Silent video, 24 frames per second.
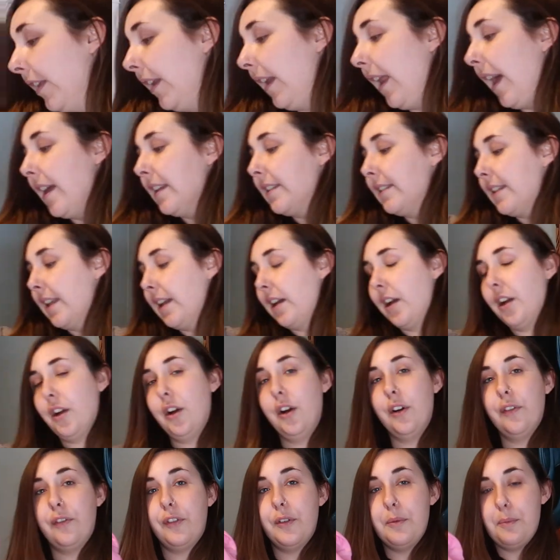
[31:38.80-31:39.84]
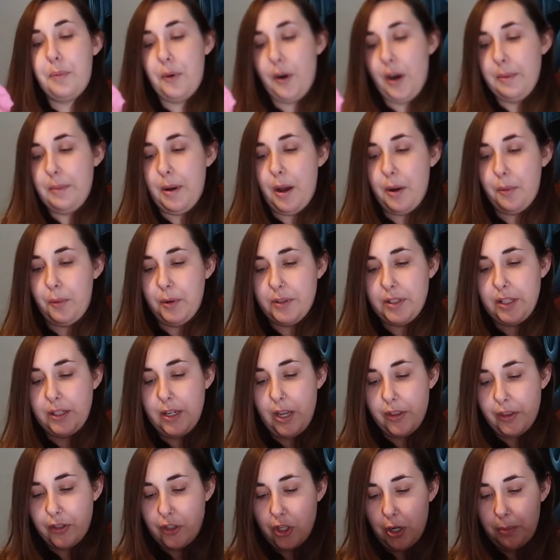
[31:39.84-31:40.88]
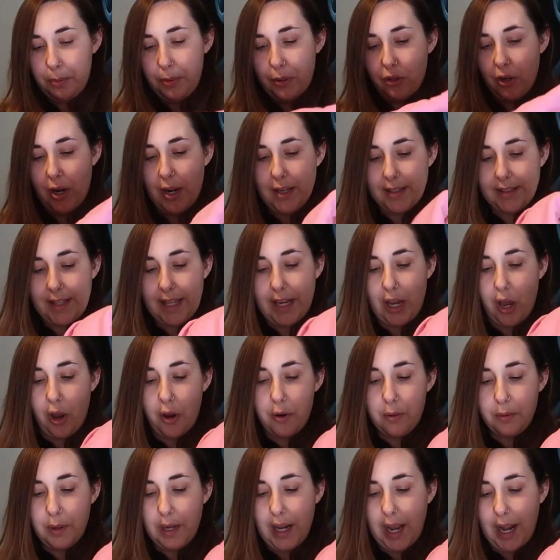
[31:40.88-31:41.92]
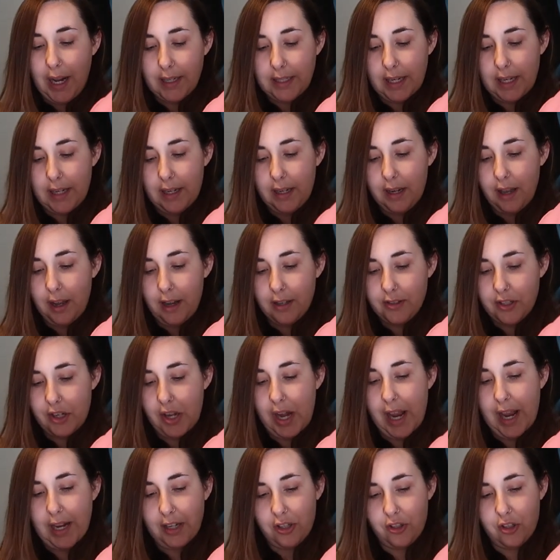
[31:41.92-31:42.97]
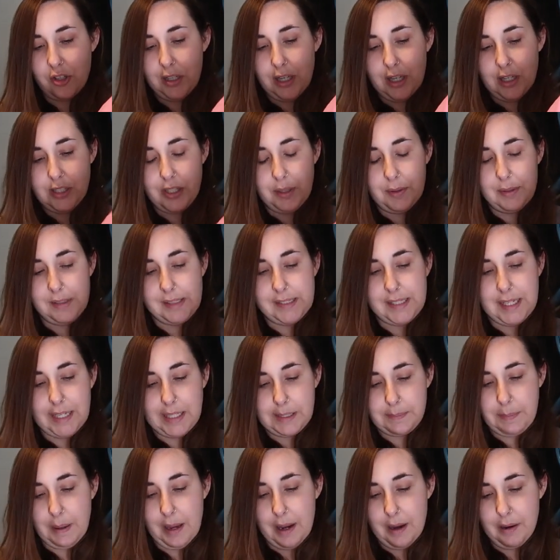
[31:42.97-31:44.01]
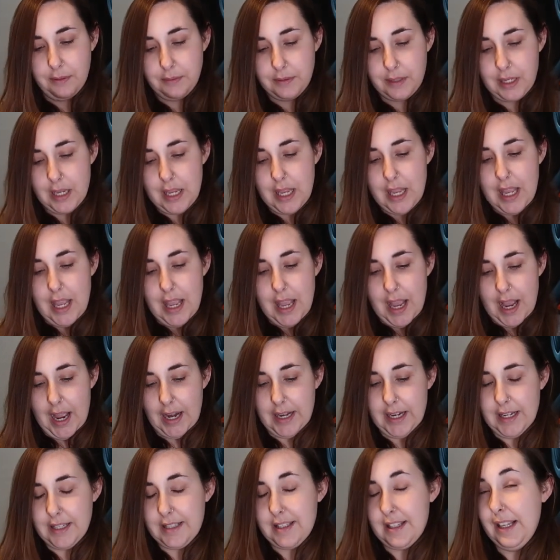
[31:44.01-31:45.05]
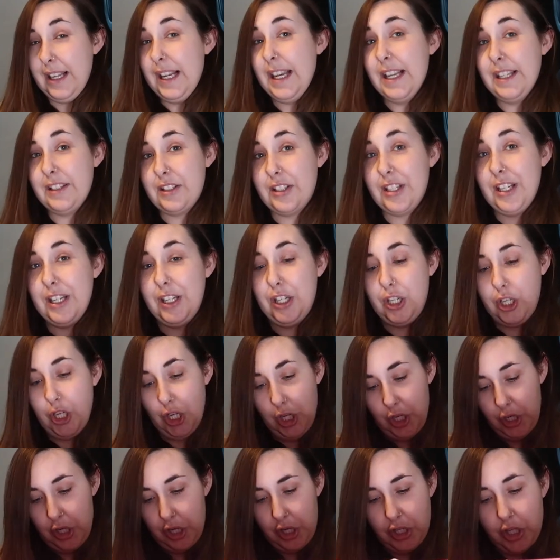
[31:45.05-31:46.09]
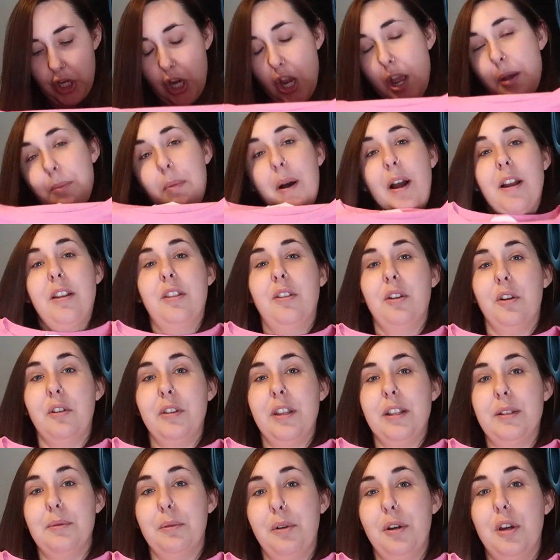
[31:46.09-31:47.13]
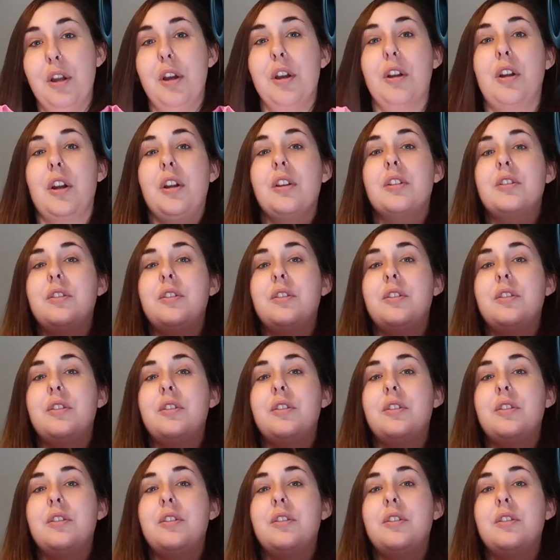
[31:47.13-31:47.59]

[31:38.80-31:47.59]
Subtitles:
the last thing I got from Primark was another jumper dress. They only had it in large and extra large. It was £6 and it's literally huge. But I thought this will look